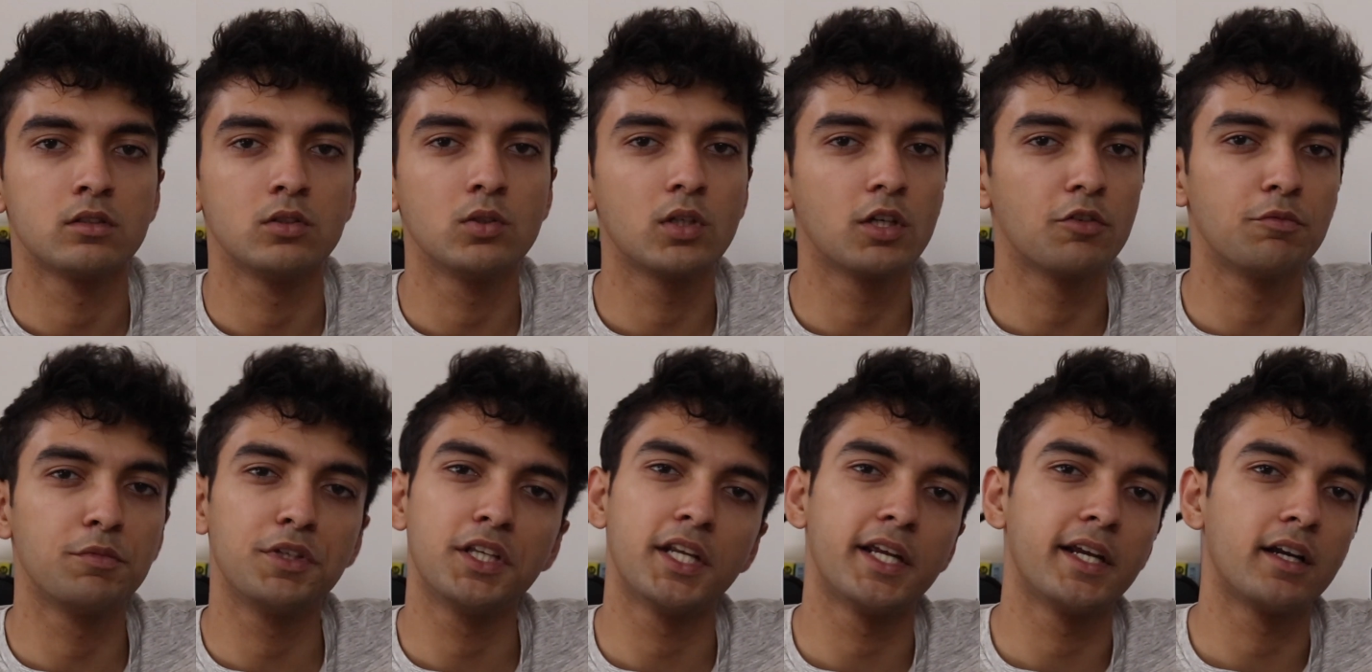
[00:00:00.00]
You
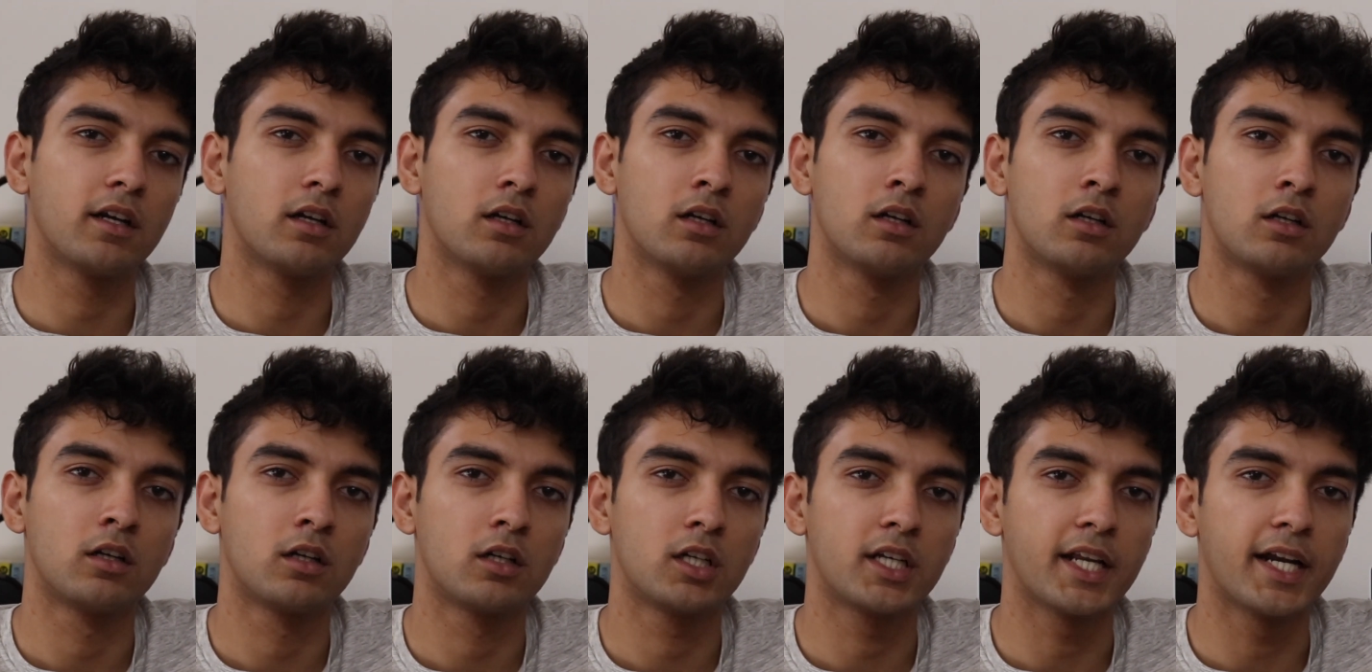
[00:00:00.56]
give me like
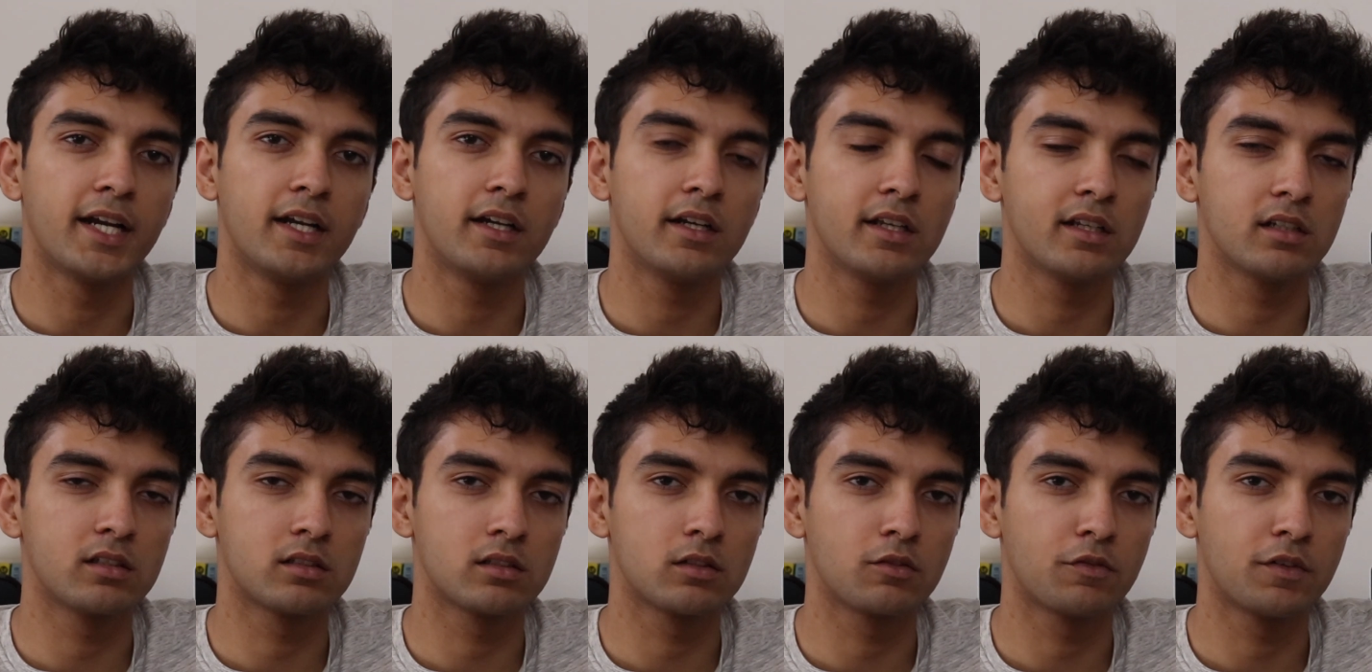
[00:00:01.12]
10
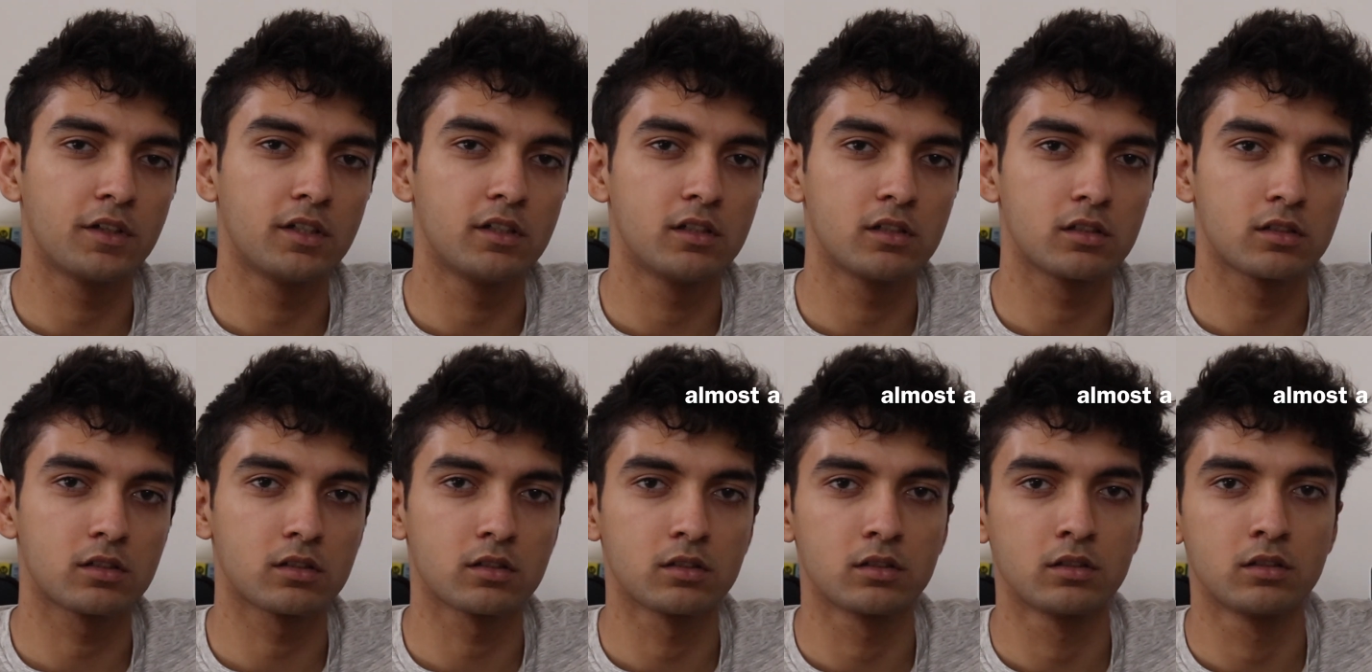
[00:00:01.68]
days to
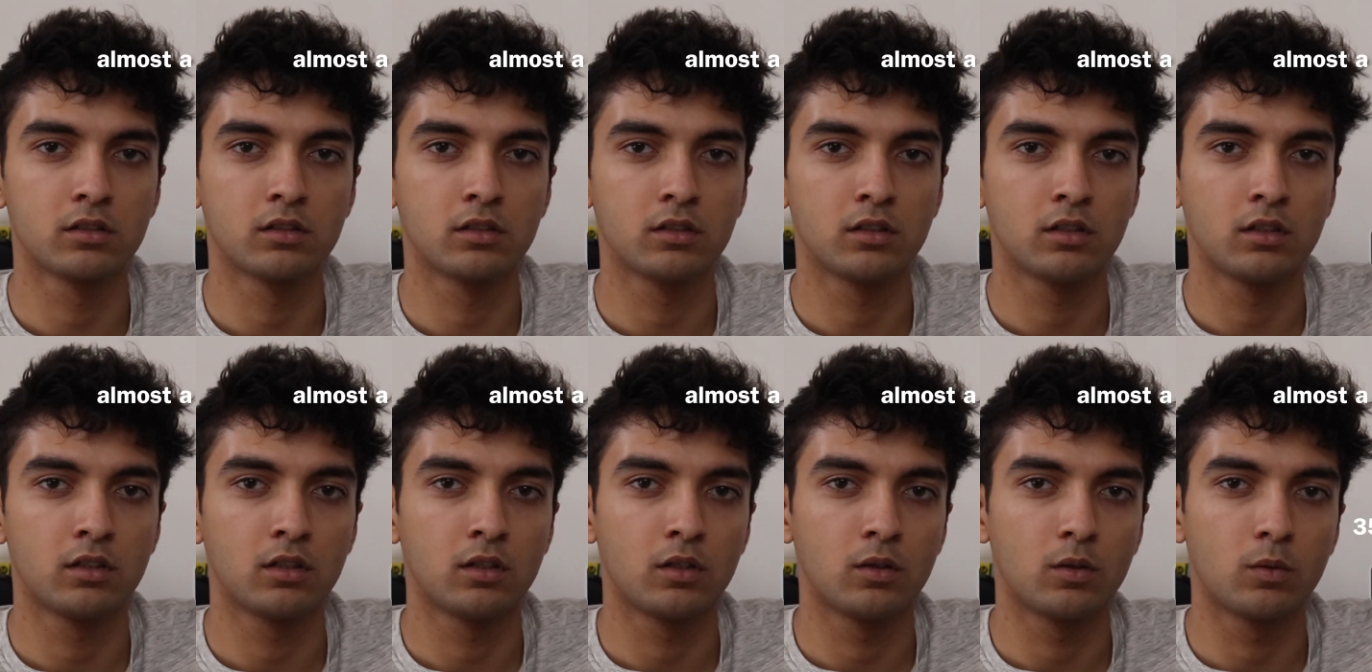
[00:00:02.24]
finish
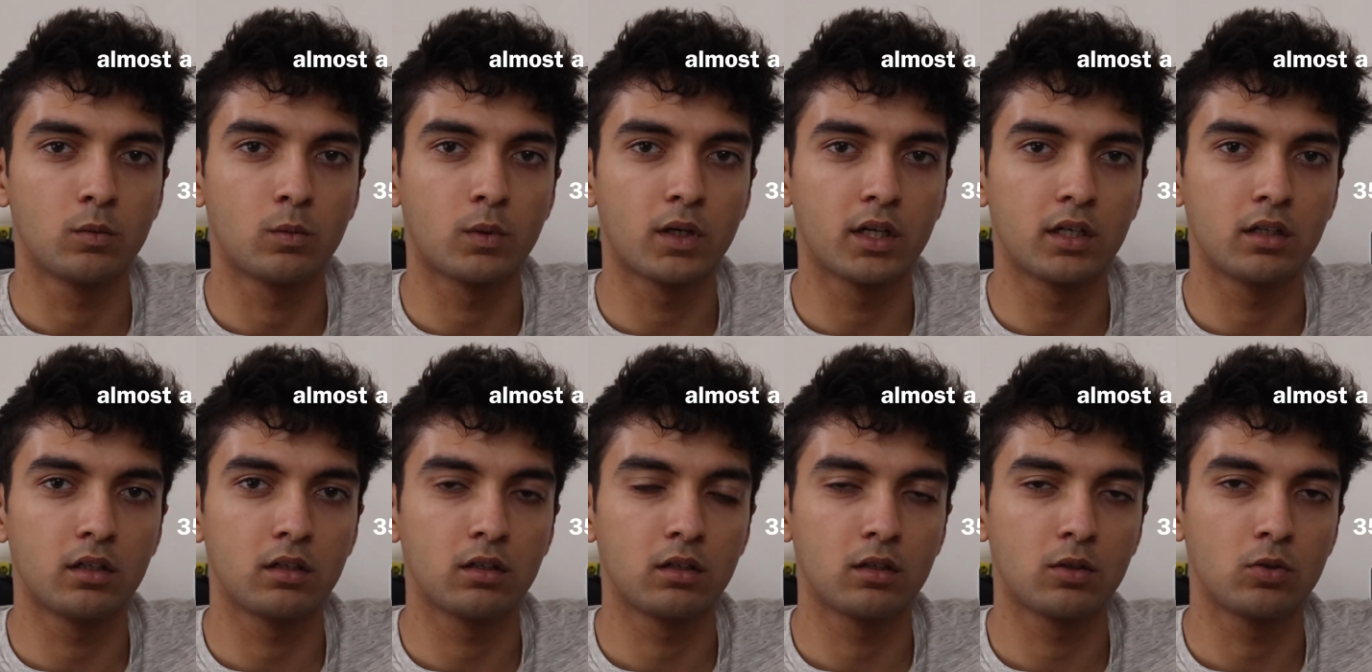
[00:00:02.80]

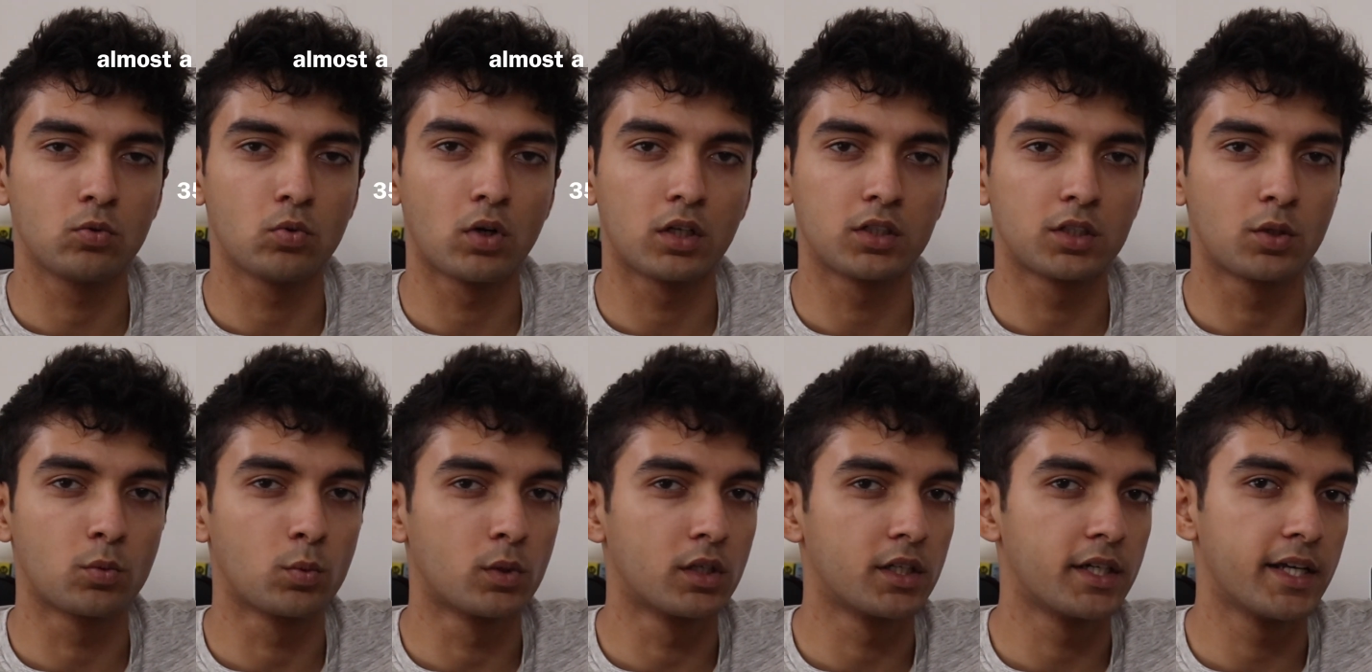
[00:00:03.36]
one
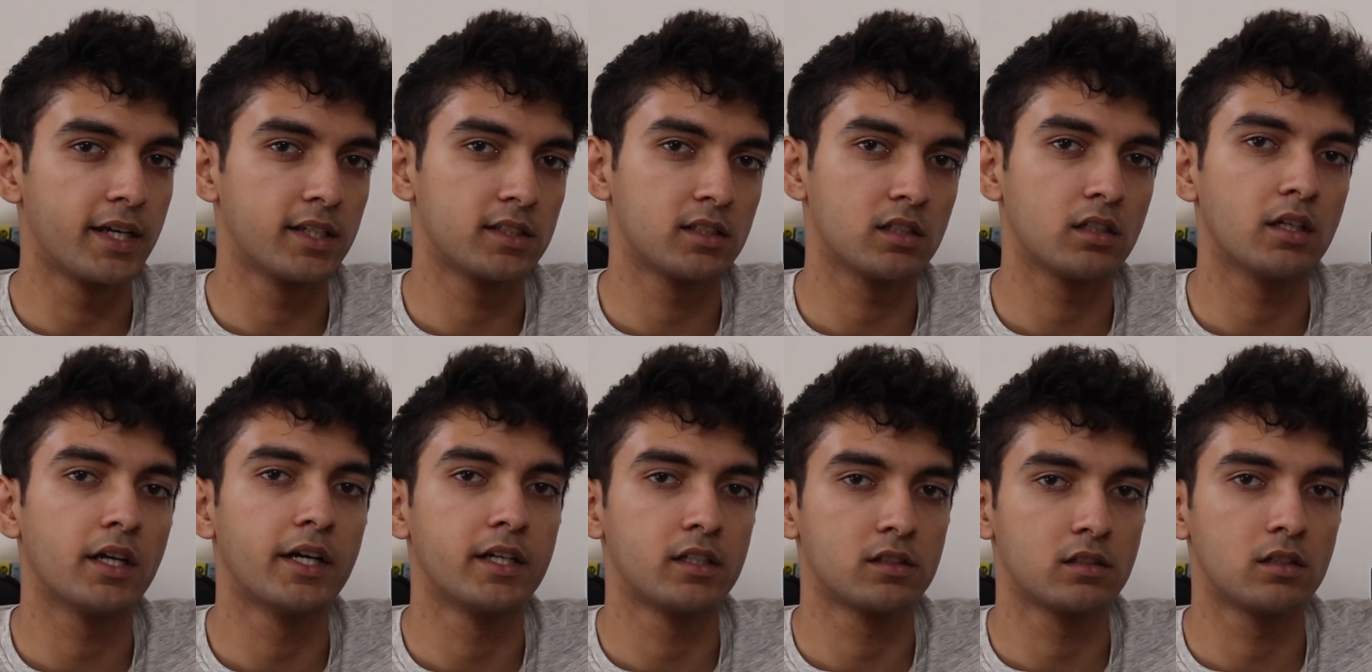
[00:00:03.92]
200 word
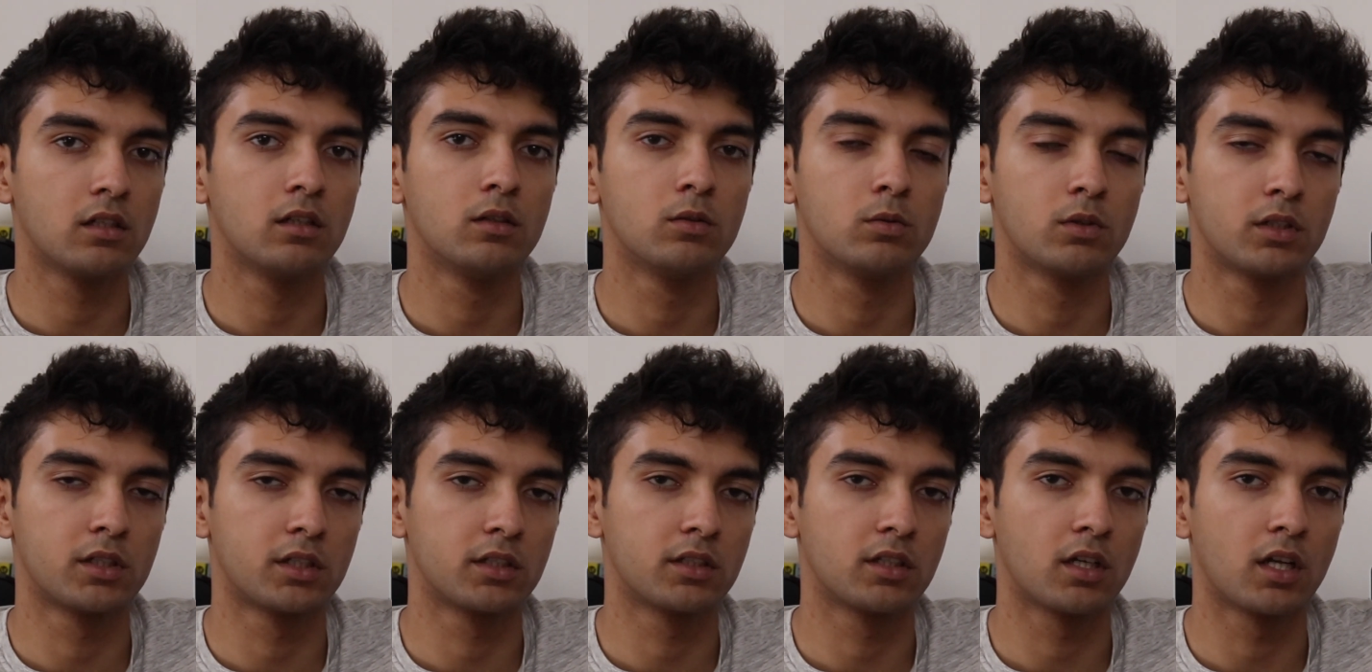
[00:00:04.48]
essay, I'd still
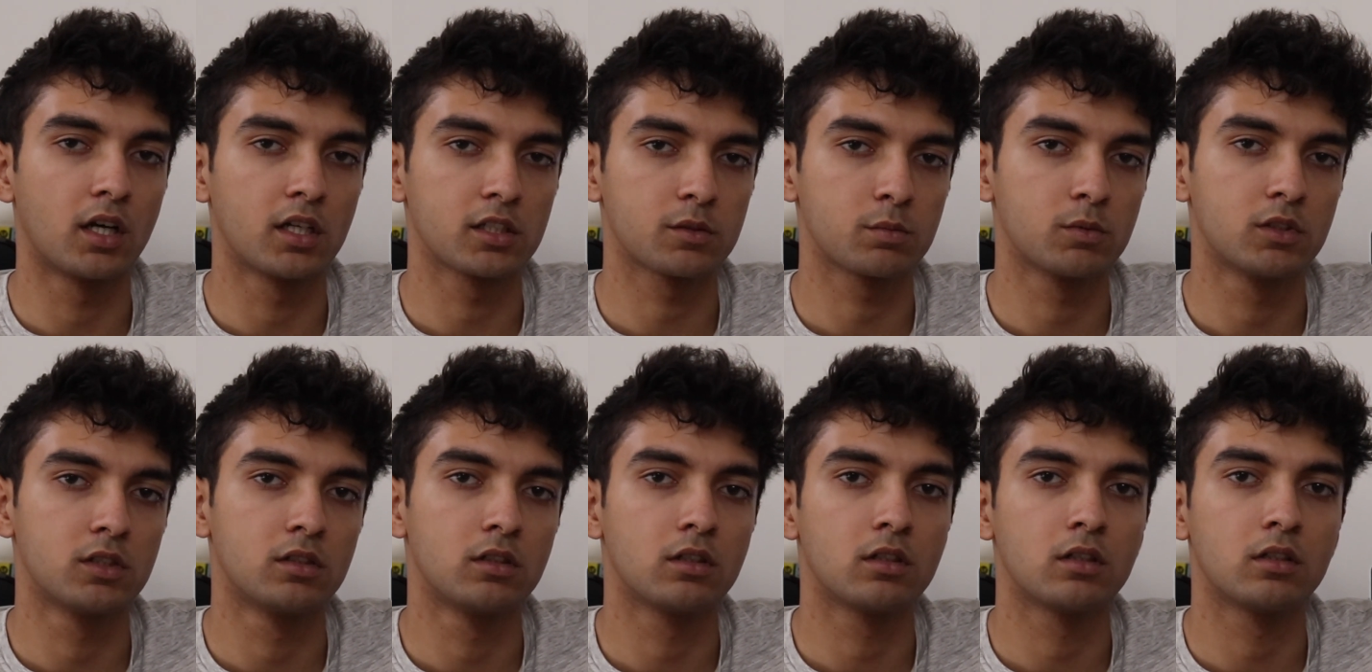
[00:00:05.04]
do it at the
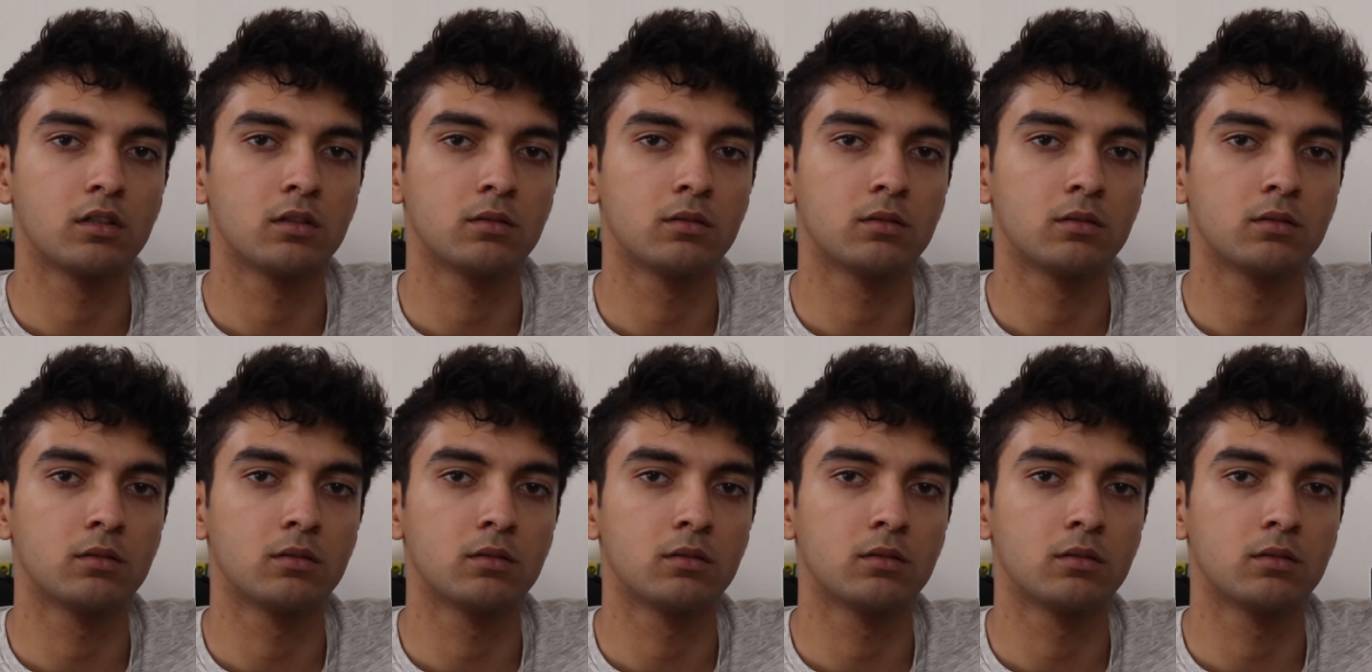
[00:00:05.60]
last minute.